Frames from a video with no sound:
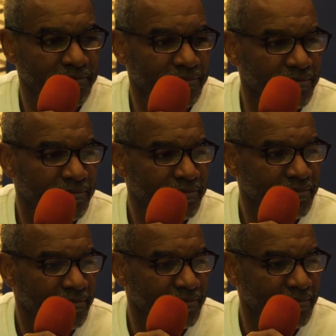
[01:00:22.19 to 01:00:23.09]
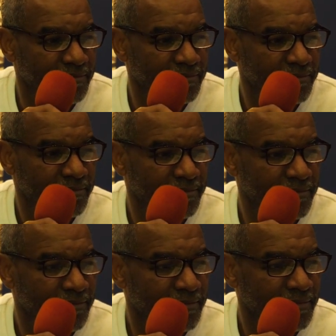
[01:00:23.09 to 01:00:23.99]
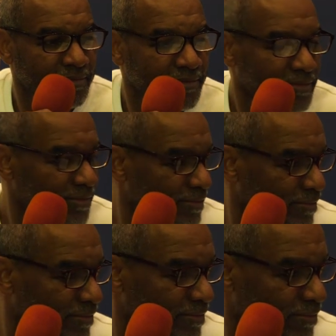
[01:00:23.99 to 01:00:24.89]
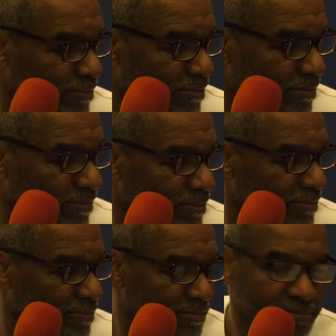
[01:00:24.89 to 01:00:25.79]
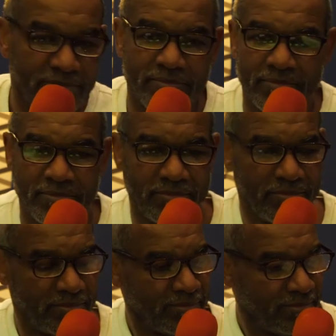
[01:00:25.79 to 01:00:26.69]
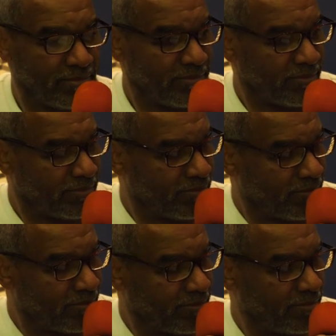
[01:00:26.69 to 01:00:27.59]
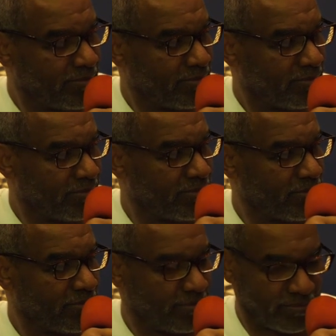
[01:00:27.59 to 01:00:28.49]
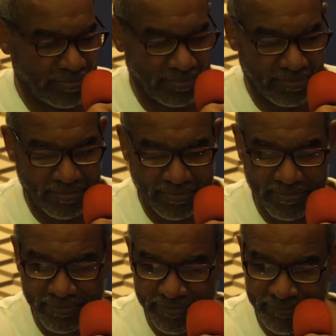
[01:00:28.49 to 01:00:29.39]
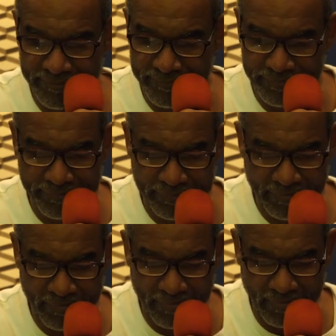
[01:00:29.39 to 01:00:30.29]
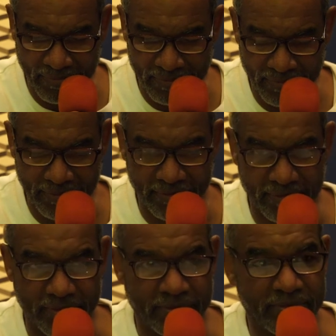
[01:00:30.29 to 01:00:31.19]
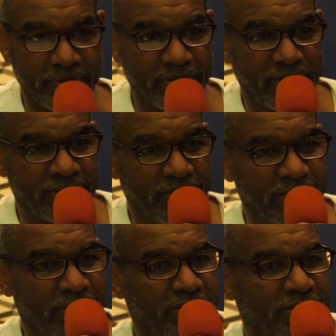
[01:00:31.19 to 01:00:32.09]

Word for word: word confirmed, which you do well to heed as a light that shines in a dark place until the day dawns and the